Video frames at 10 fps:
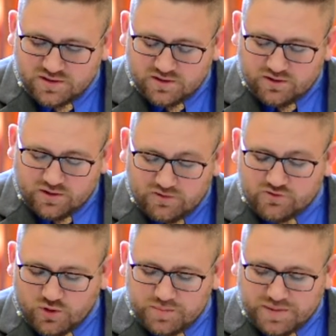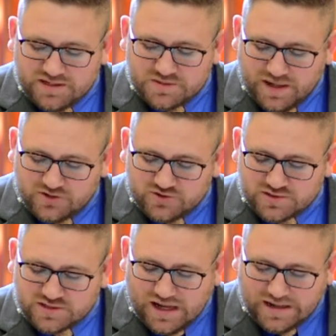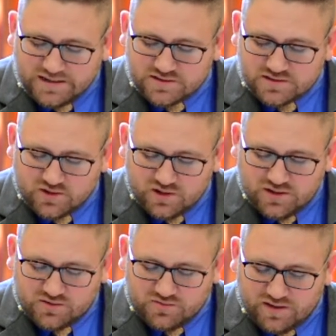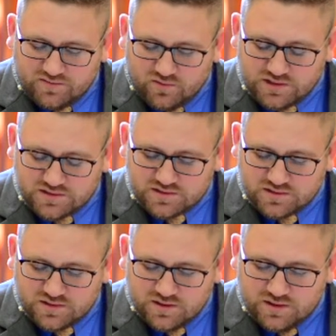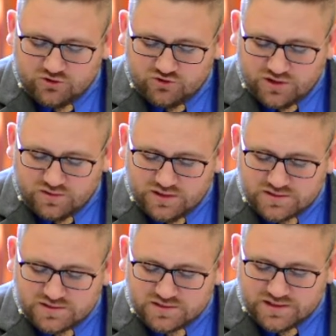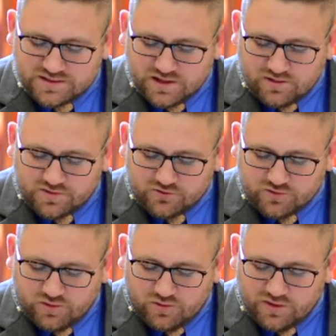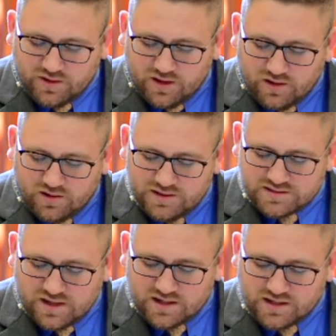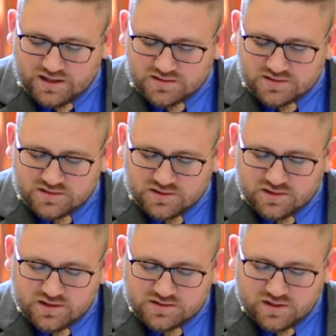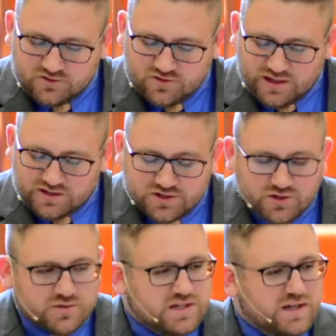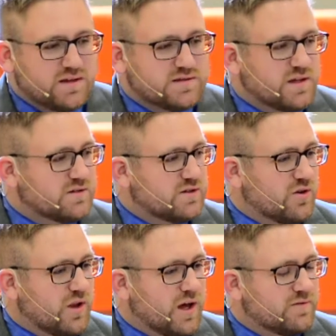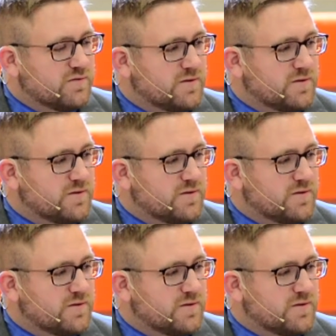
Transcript: Love, joy, peace, patience, kindness, goodness, faithfulness, gentleness, and self-control. The law is not against such things. Do you see these things in your life?